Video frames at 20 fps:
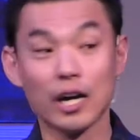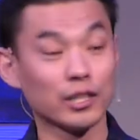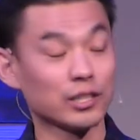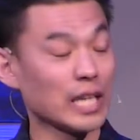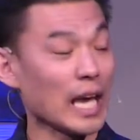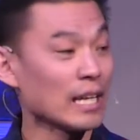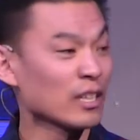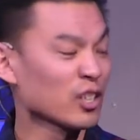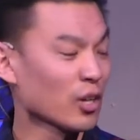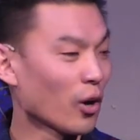
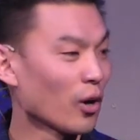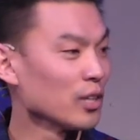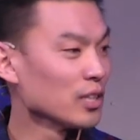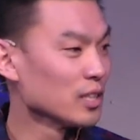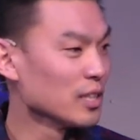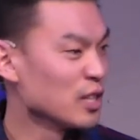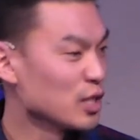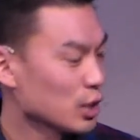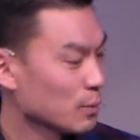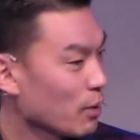Dan
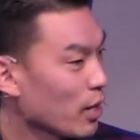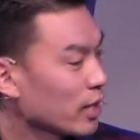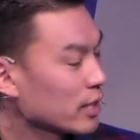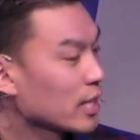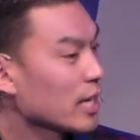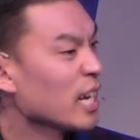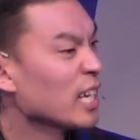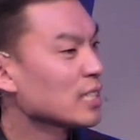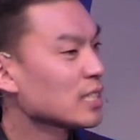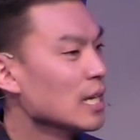Carlin in his
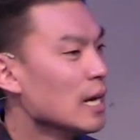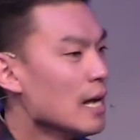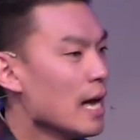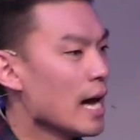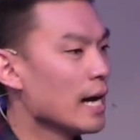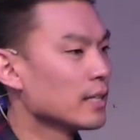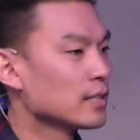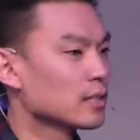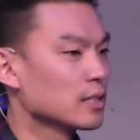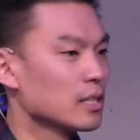podcast
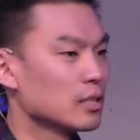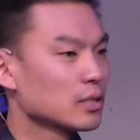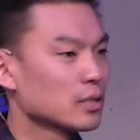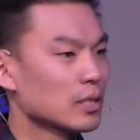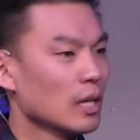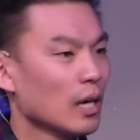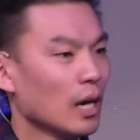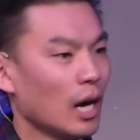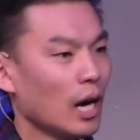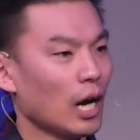has
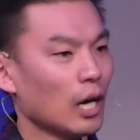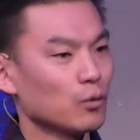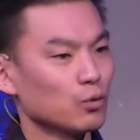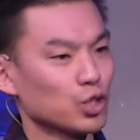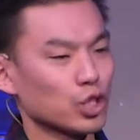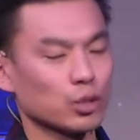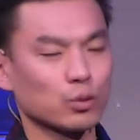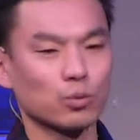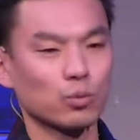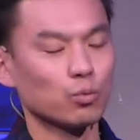this
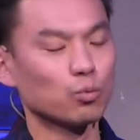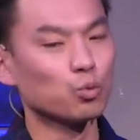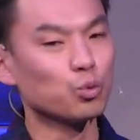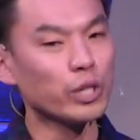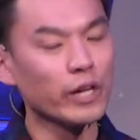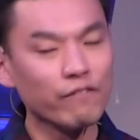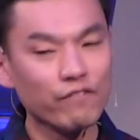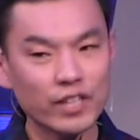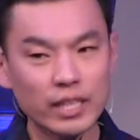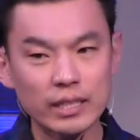just
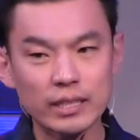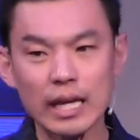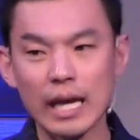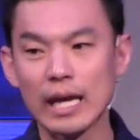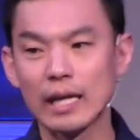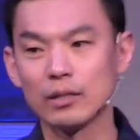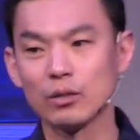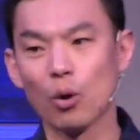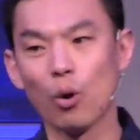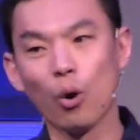riveting
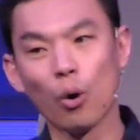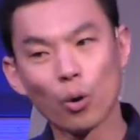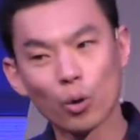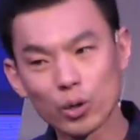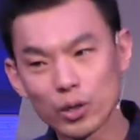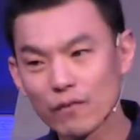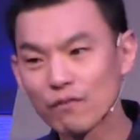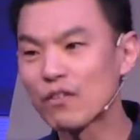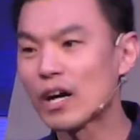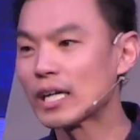and
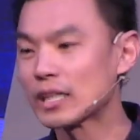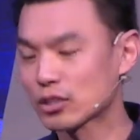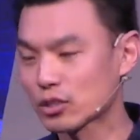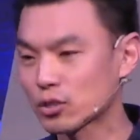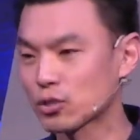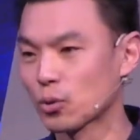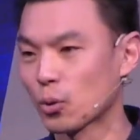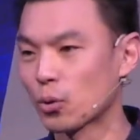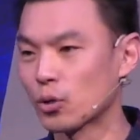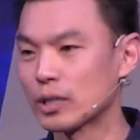horrifying
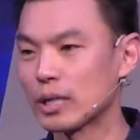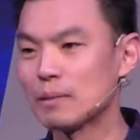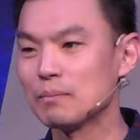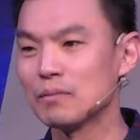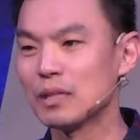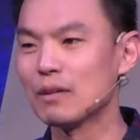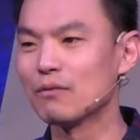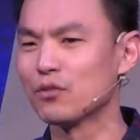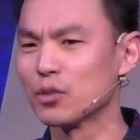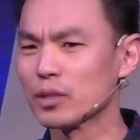story.
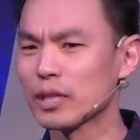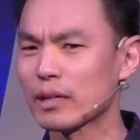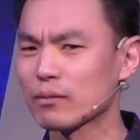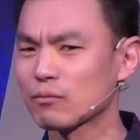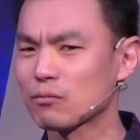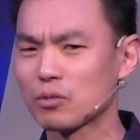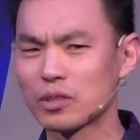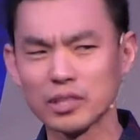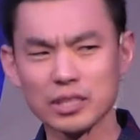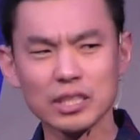And if you're like,
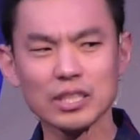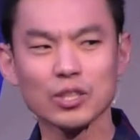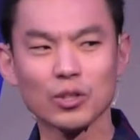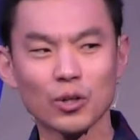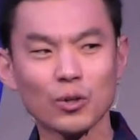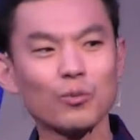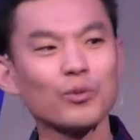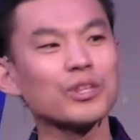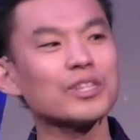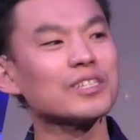where's he
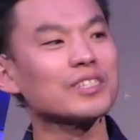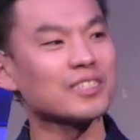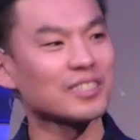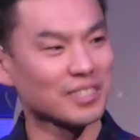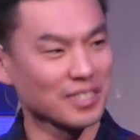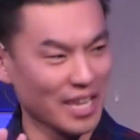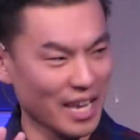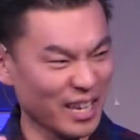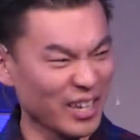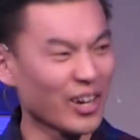going with this?
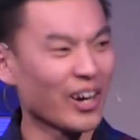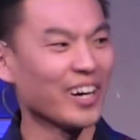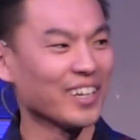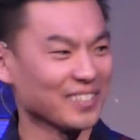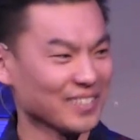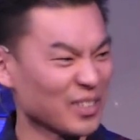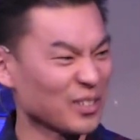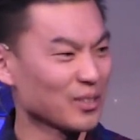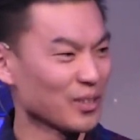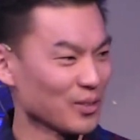Just hang
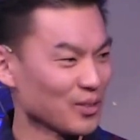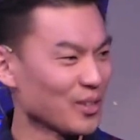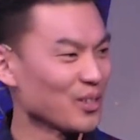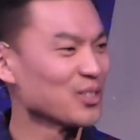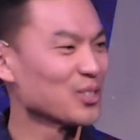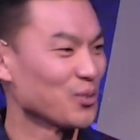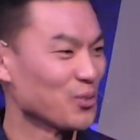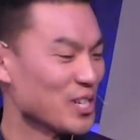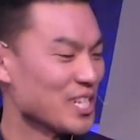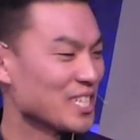on,
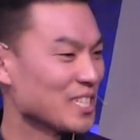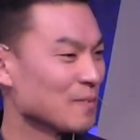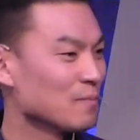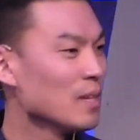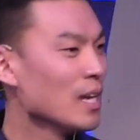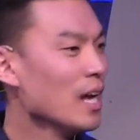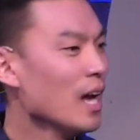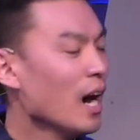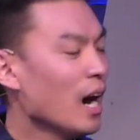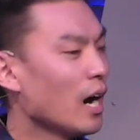there's a reason.
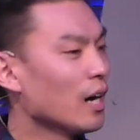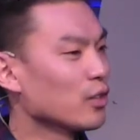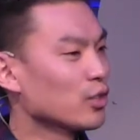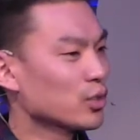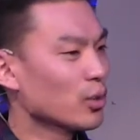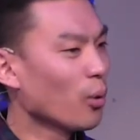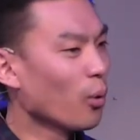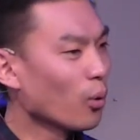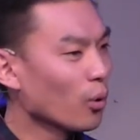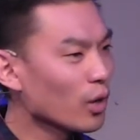
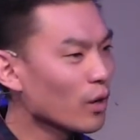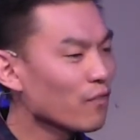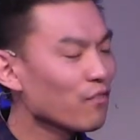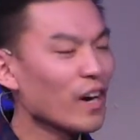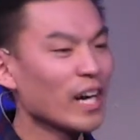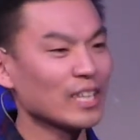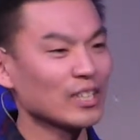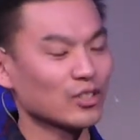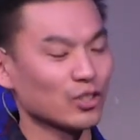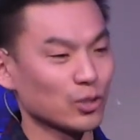This
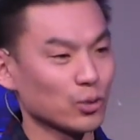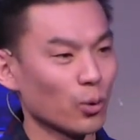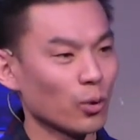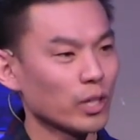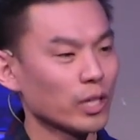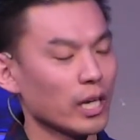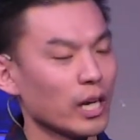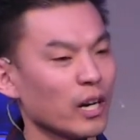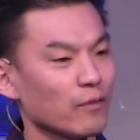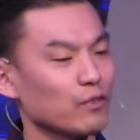horrifying
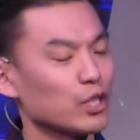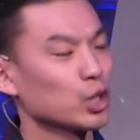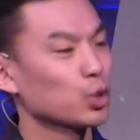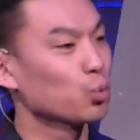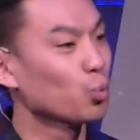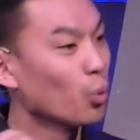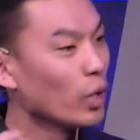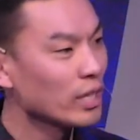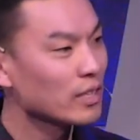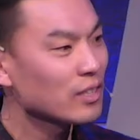story of
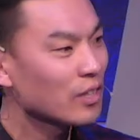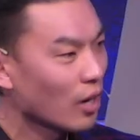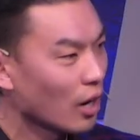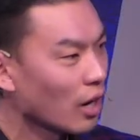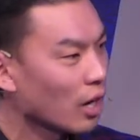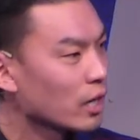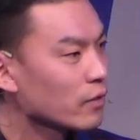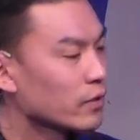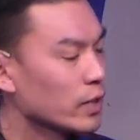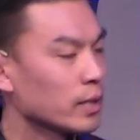this one
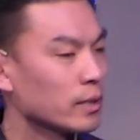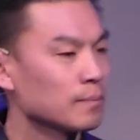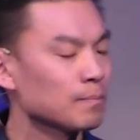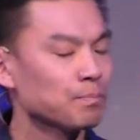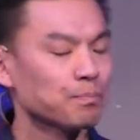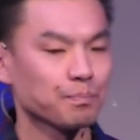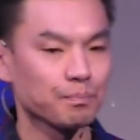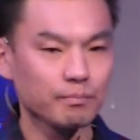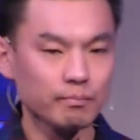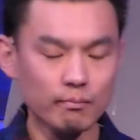carving
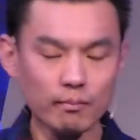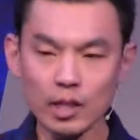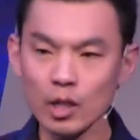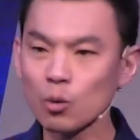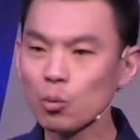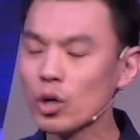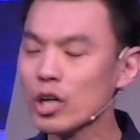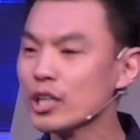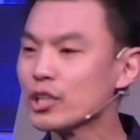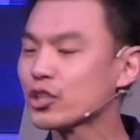
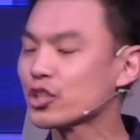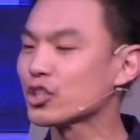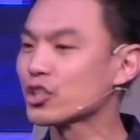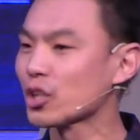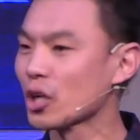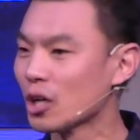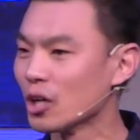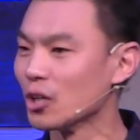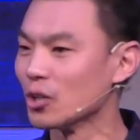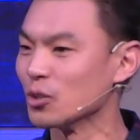where it
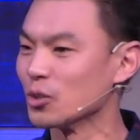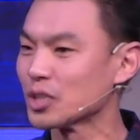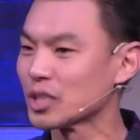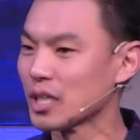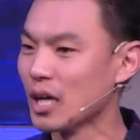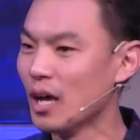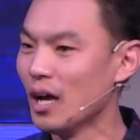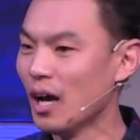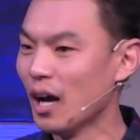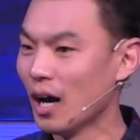shows
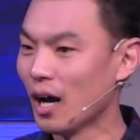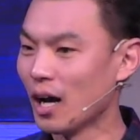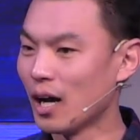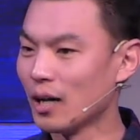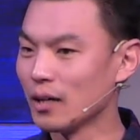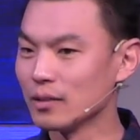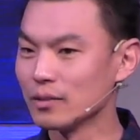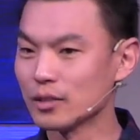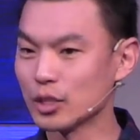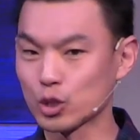
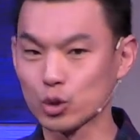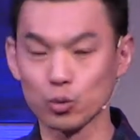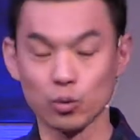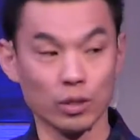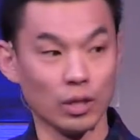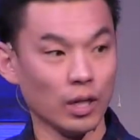this